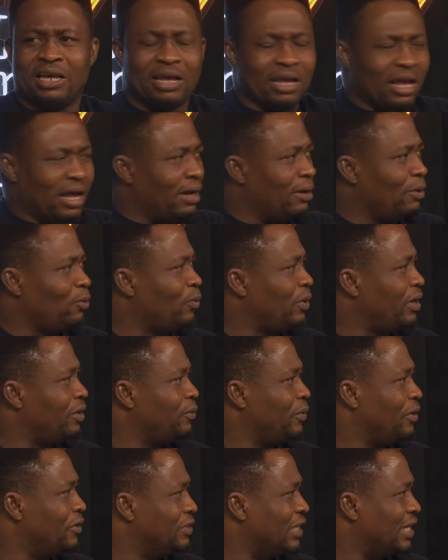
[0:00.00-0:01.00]

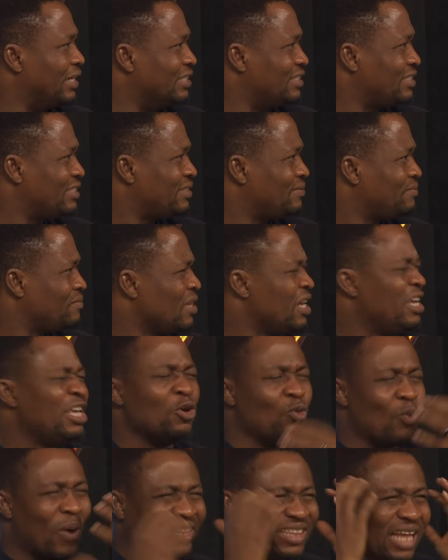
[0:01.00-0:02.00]
wilderness. He
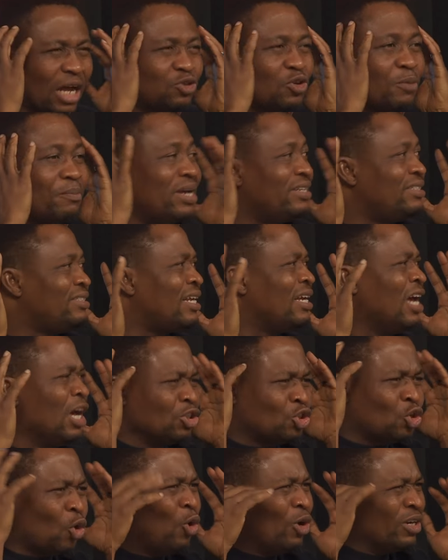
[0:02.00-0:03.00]
went out to meditate.
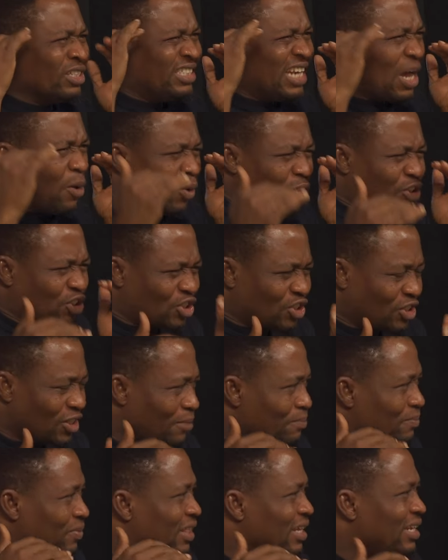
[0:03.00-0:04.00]
So there was
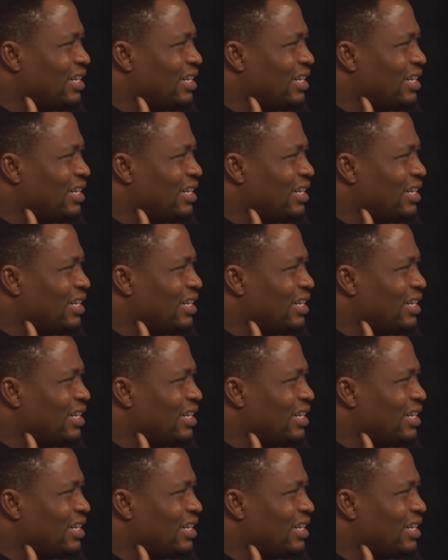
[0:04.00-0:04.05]
something